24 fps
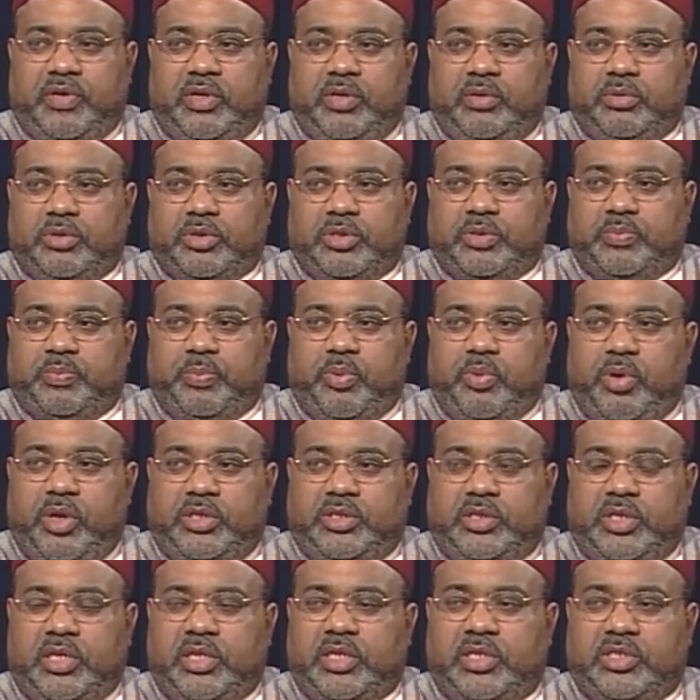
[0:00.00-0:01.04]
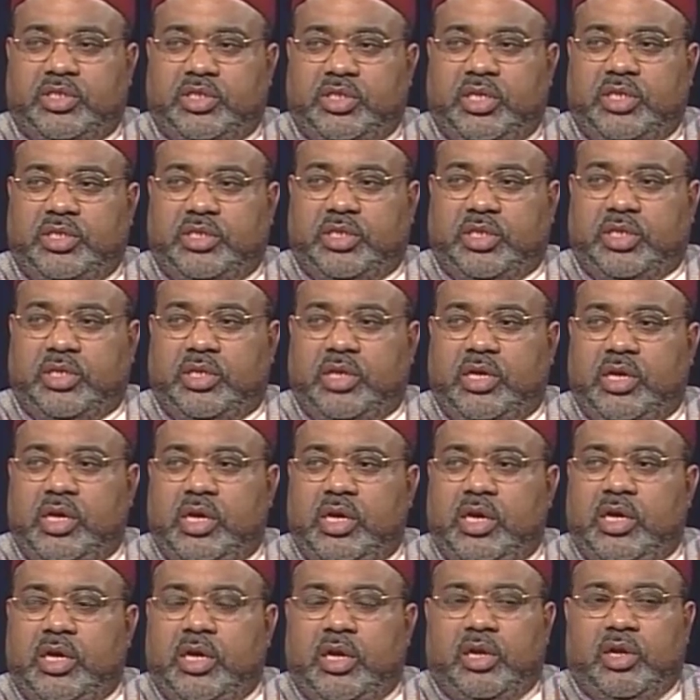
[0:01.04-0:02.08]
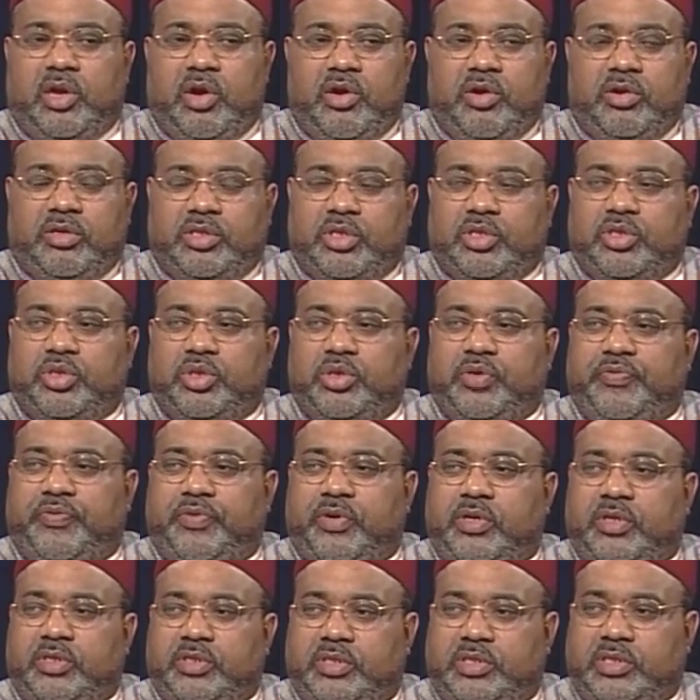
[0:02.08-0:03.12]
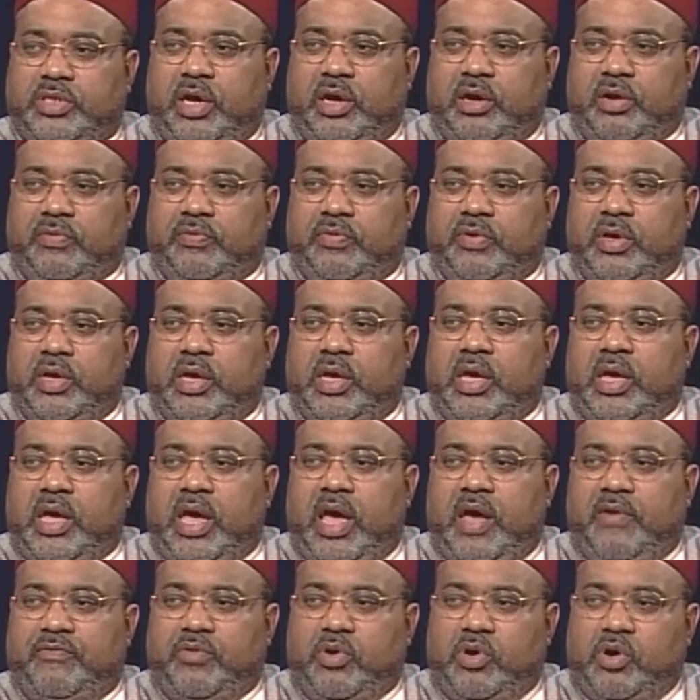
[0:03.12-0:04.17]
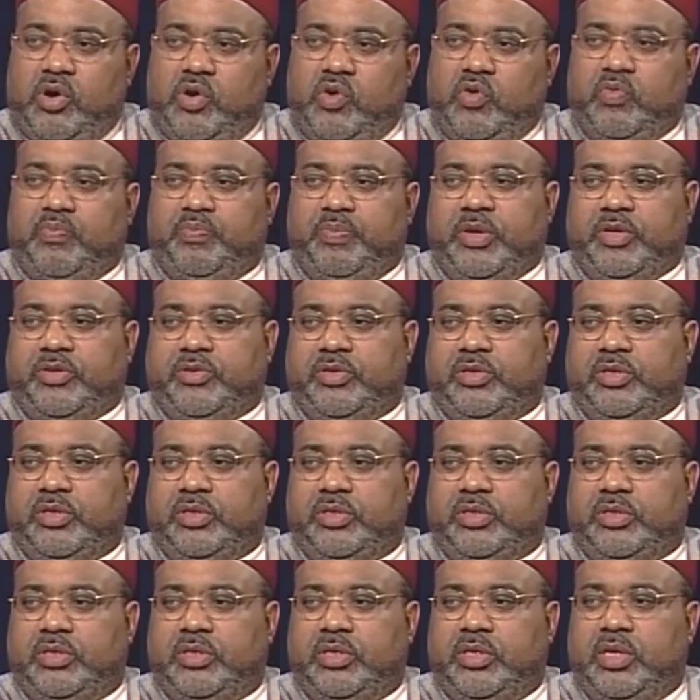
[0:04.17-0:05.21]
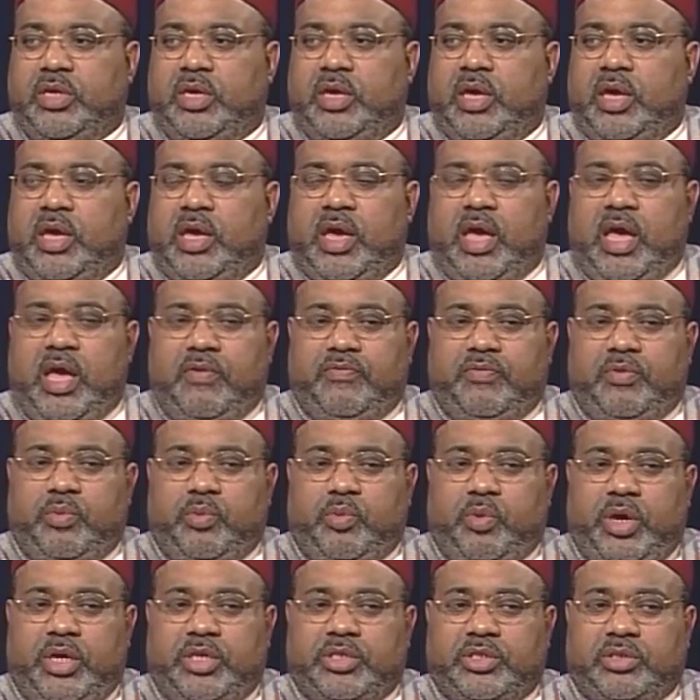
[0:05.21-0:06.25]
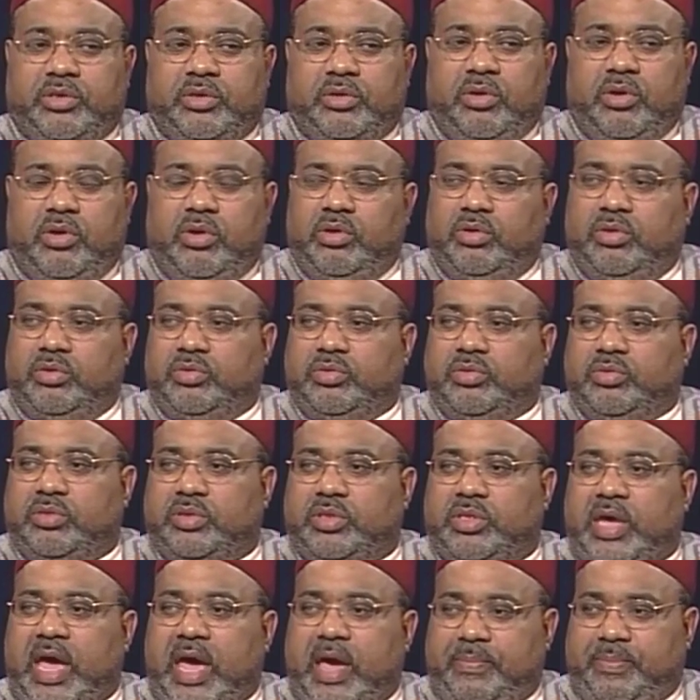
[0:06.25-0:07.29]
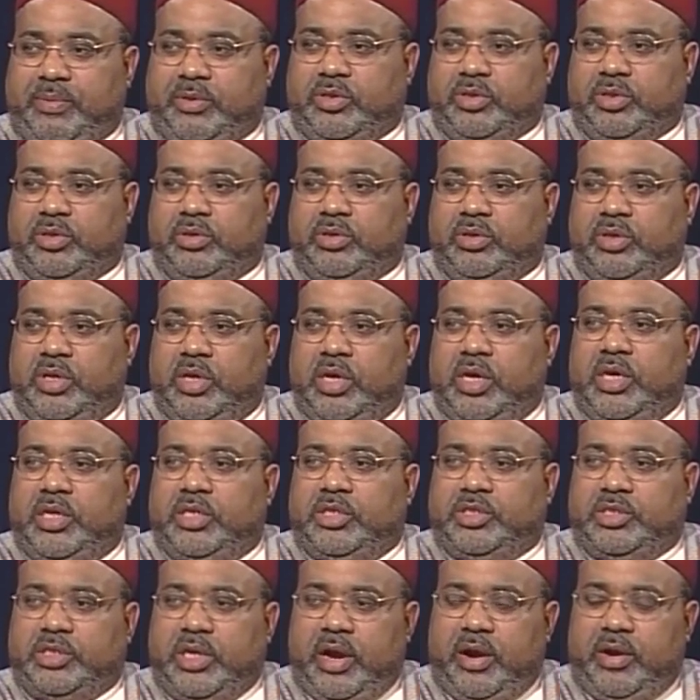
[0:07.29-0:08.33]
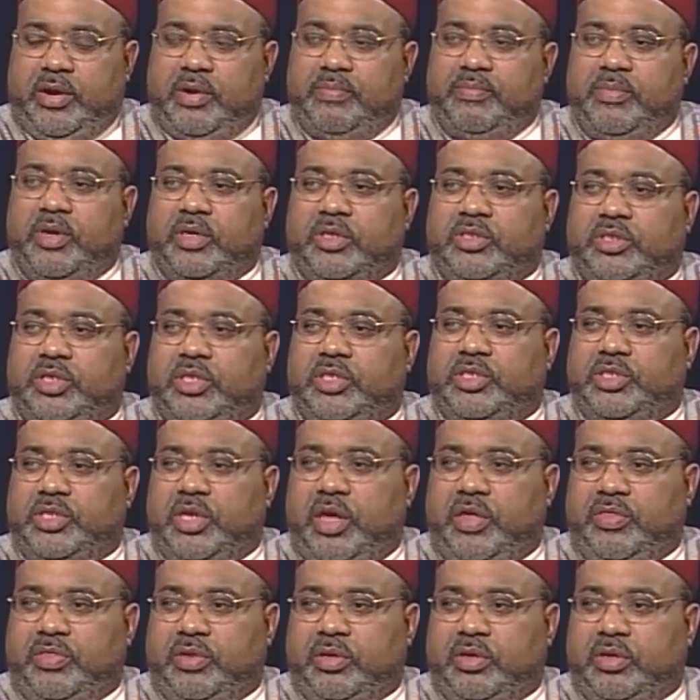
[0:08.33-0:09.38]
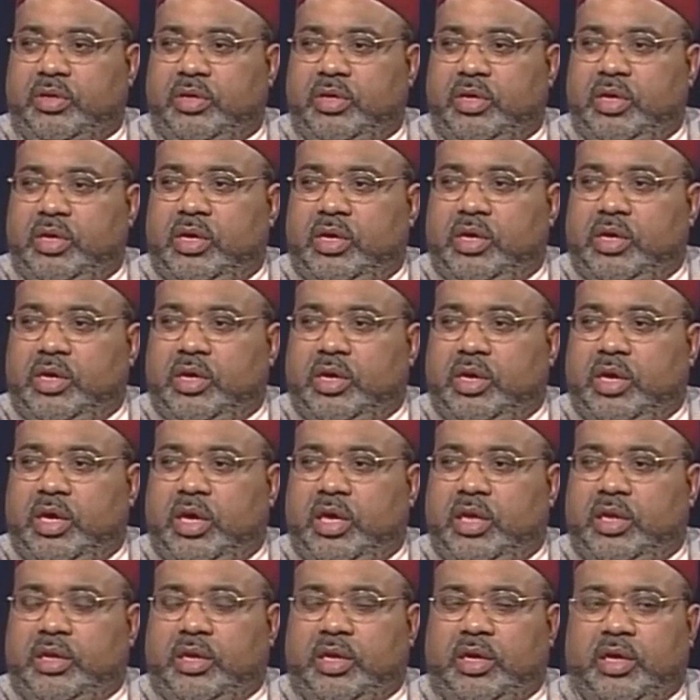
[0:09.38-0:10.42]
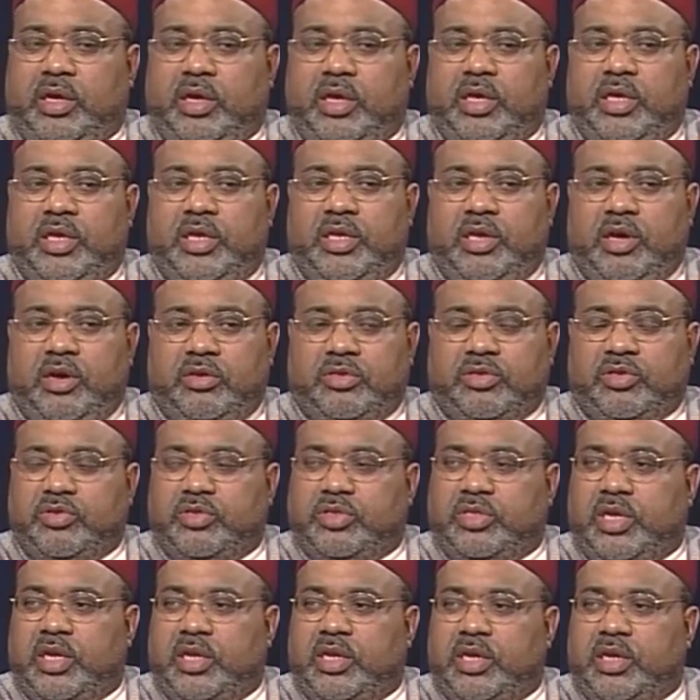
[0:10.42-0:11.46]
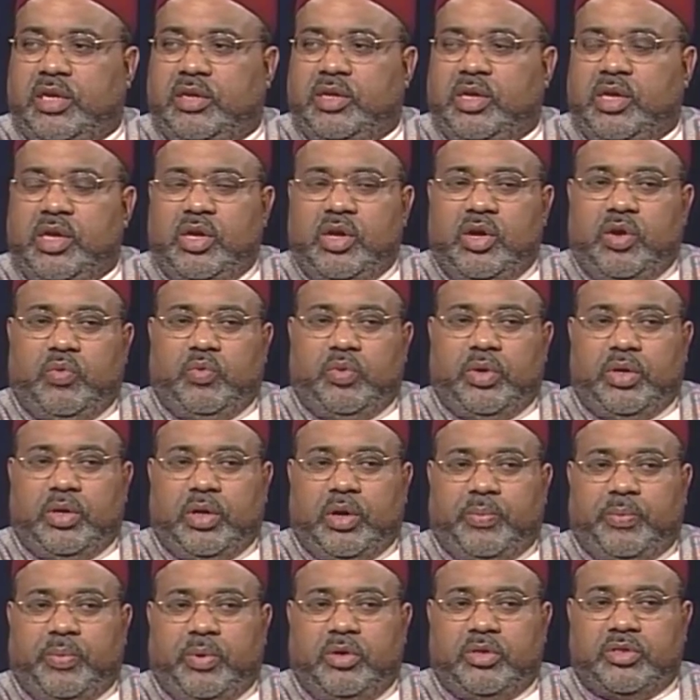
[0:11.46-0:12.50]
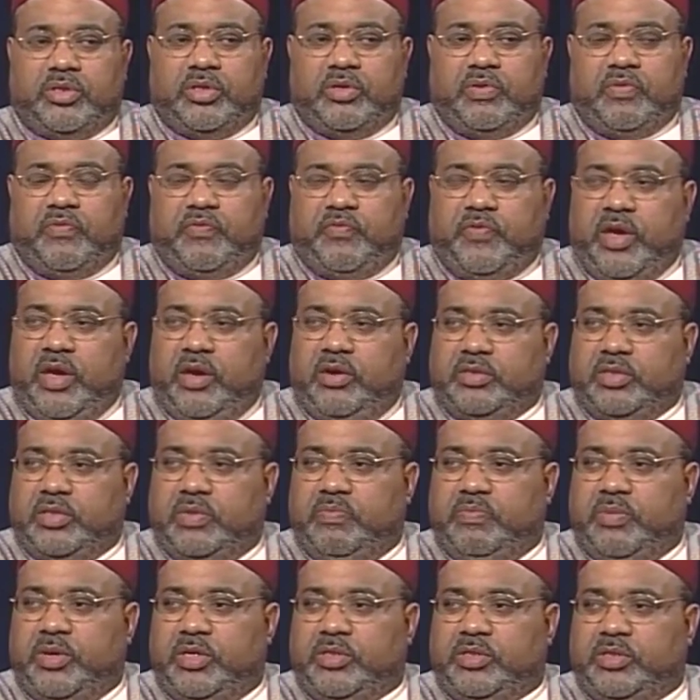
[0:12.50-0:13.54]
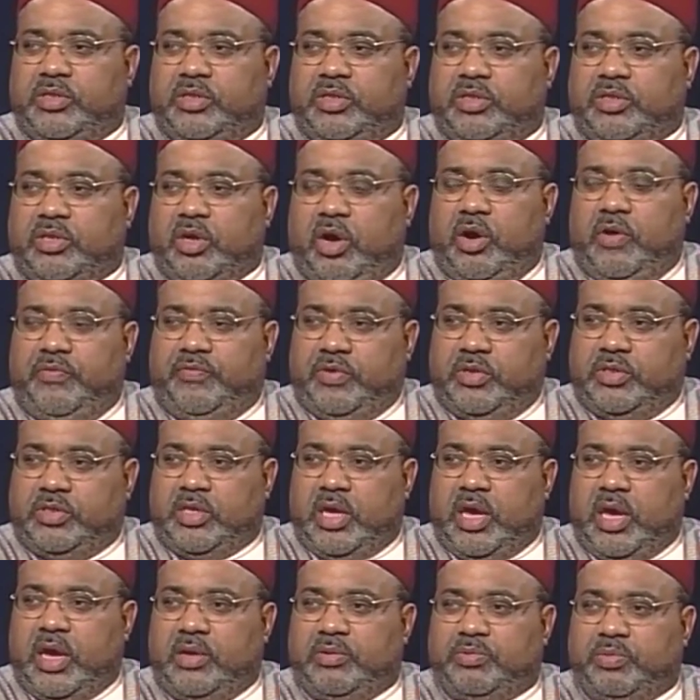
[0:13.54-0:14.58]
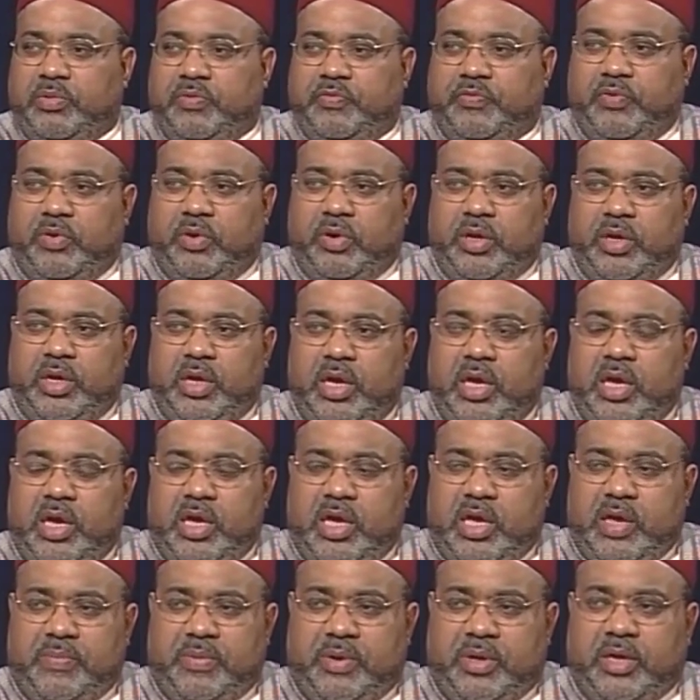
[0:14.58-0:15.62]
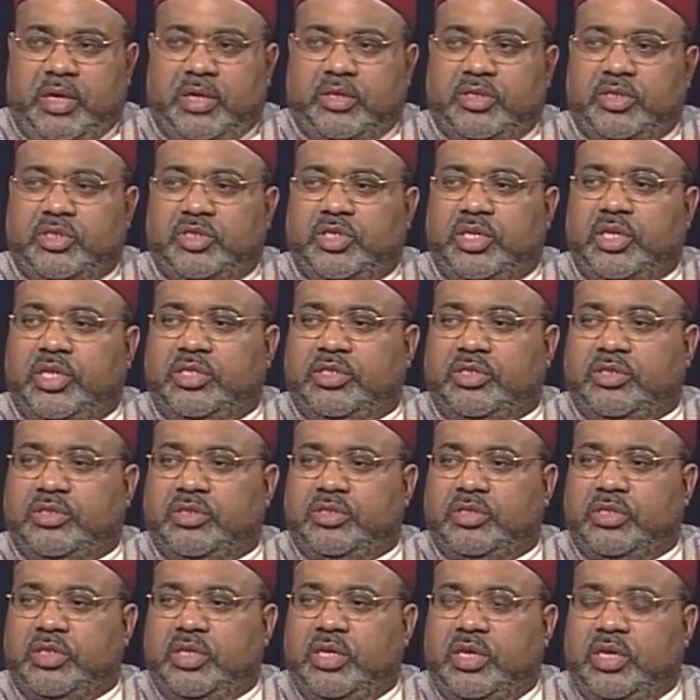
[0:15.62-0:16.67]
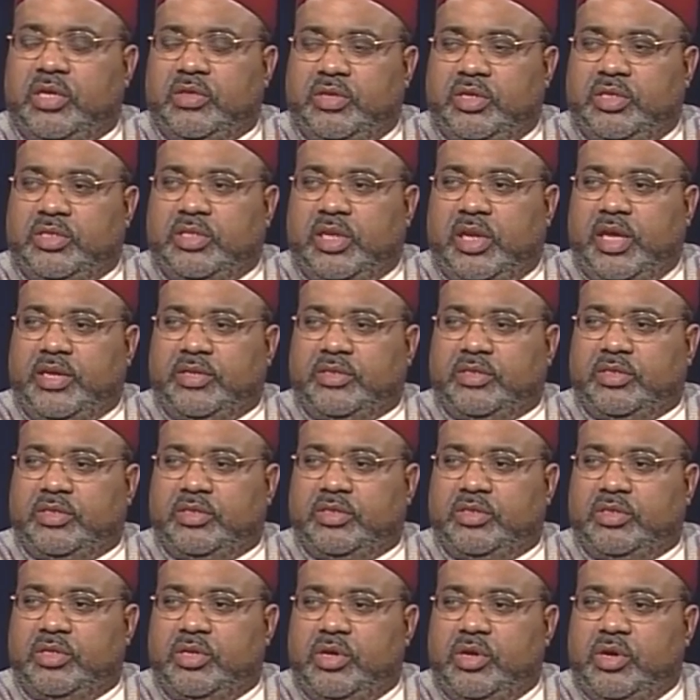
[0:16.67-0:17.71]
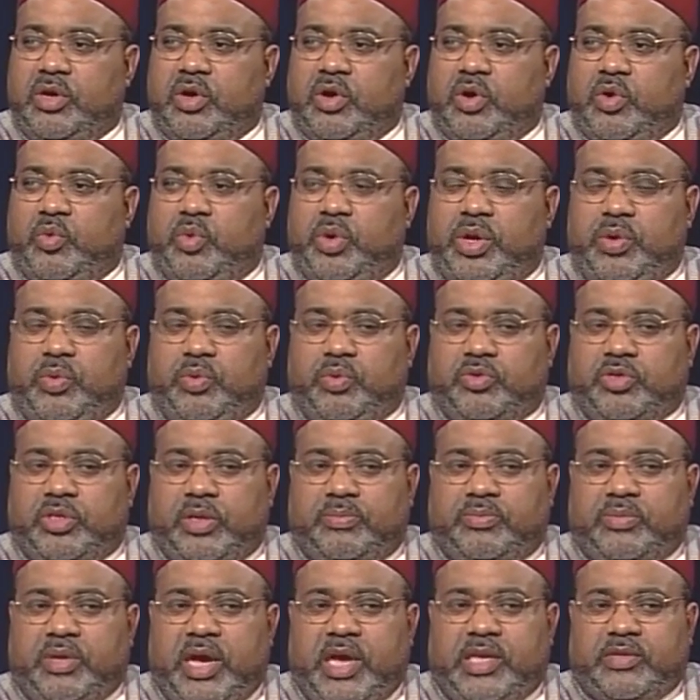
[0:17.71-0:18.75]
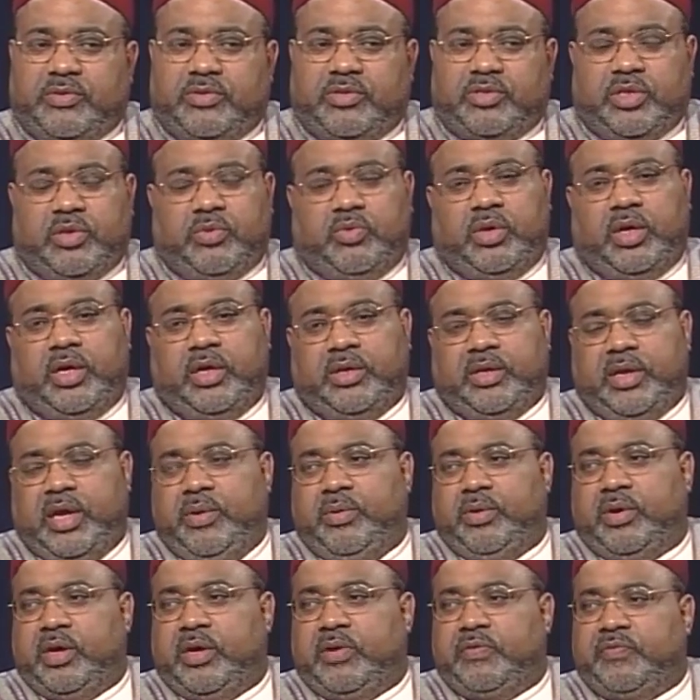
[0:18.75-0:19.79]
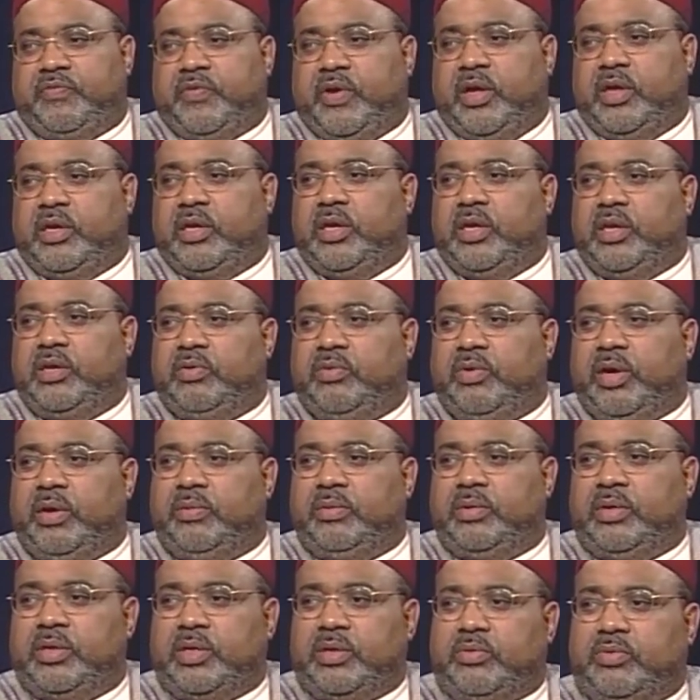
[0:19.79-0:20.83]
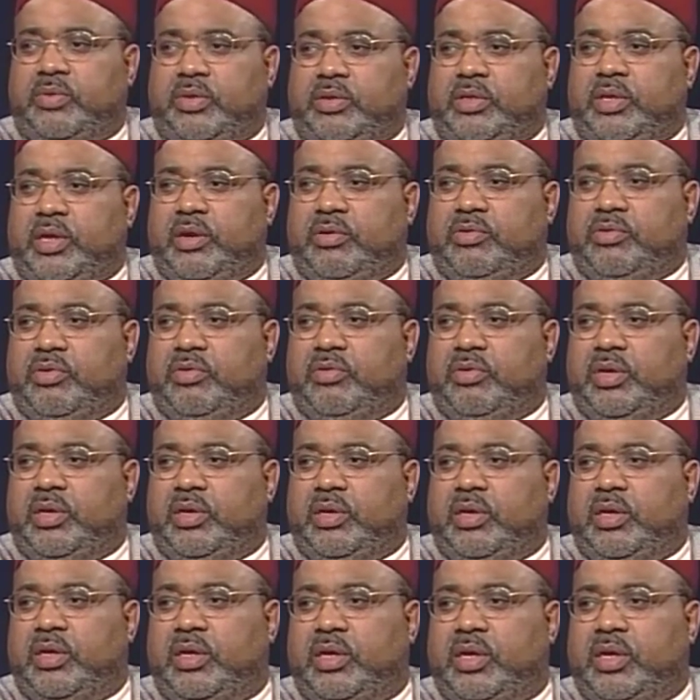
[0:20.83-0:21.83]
He was preaching and teaching, learn to do for yourself. Have your own business. Raise your own capital. Share it amongst each other. And he also said that when a person fails in business, oftentimes before he began to teach us these lessons, we sometimes would say, well, they were going to fail anyway. Well, look what they're doing.